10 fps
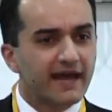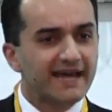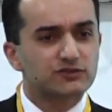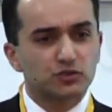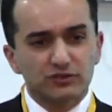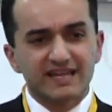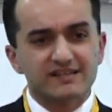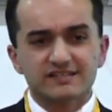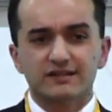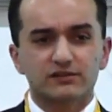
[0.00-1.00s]
and
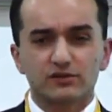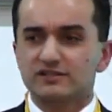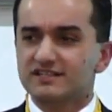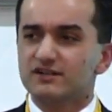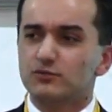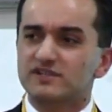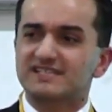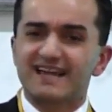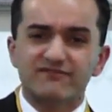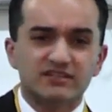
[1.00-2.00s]
2013 was
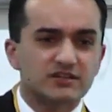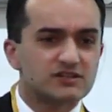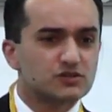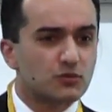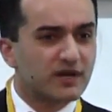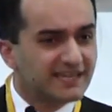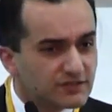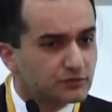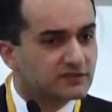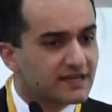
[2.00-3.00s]
7 years away
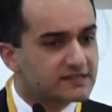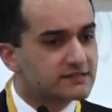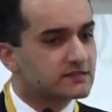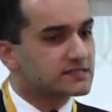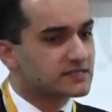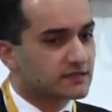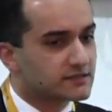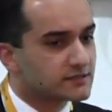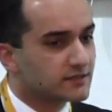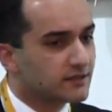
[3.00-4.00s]
in
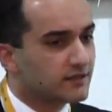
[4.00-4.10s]
2006.